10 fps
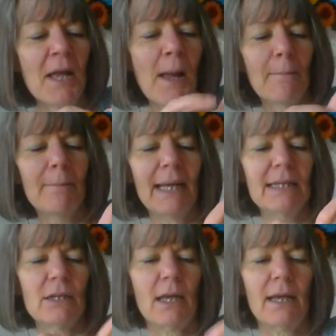
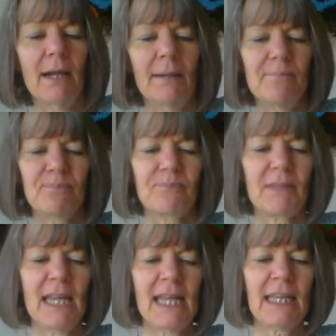But
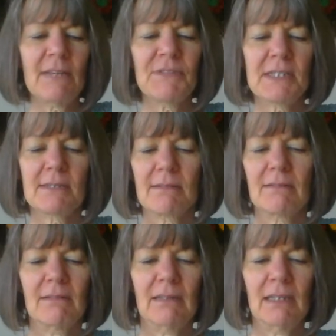it gives
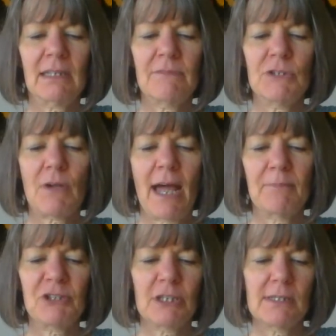you
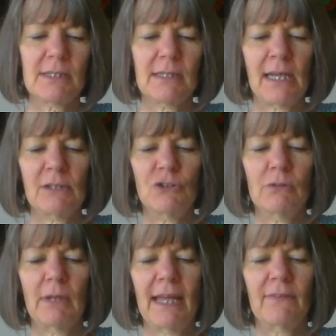options, and I do
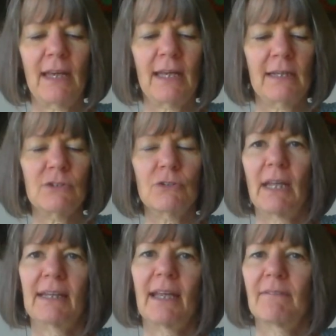like that. I do
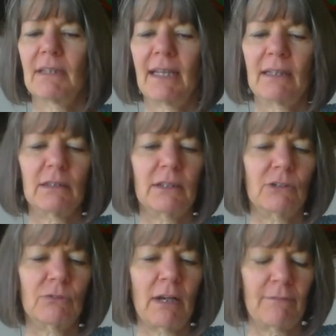like having like a
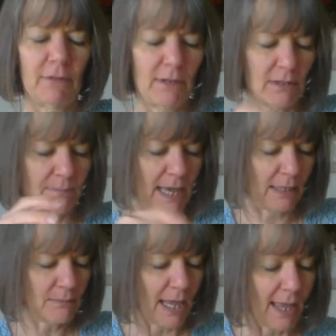little ruffle on the
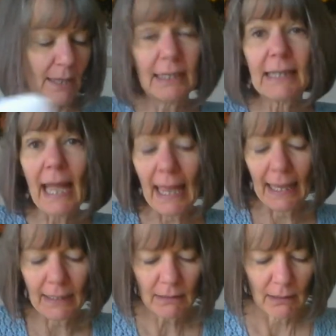bottom. And
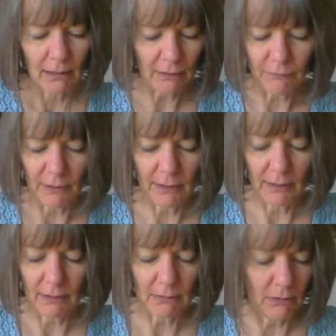again, if we're going
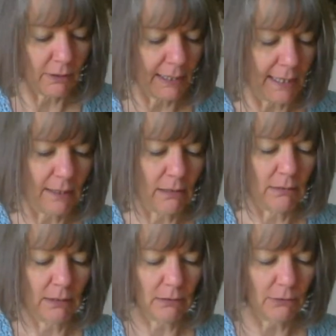to look at our
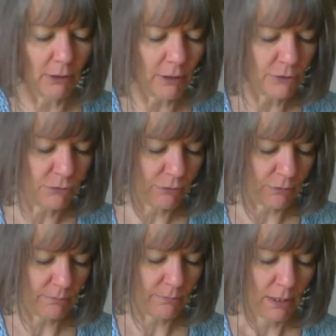little girl's
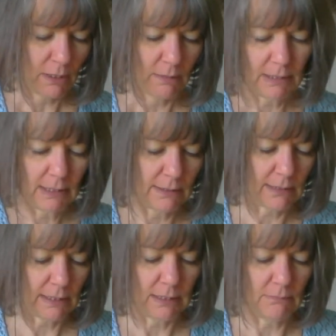room, because
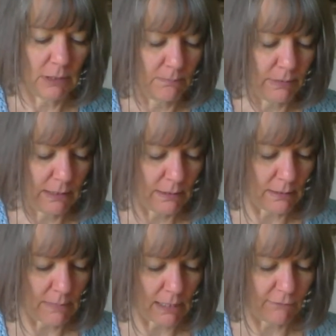I seem to be
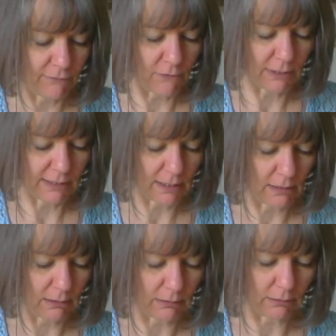somehow focused on
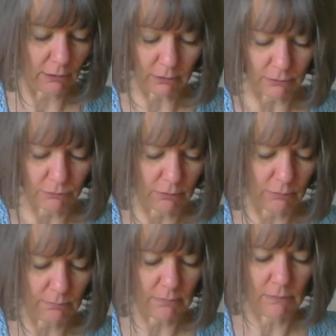a little girl's
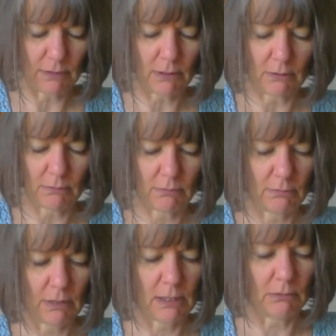room, even though
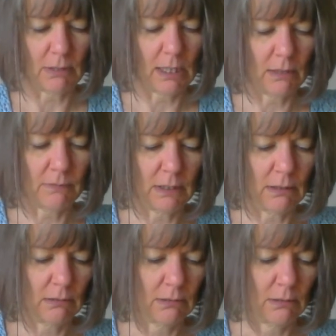I don't have
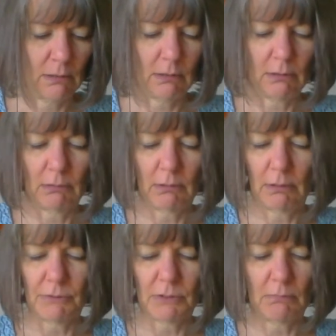any little
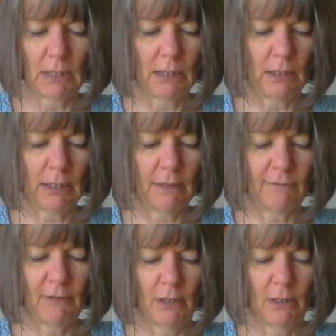girls in my life.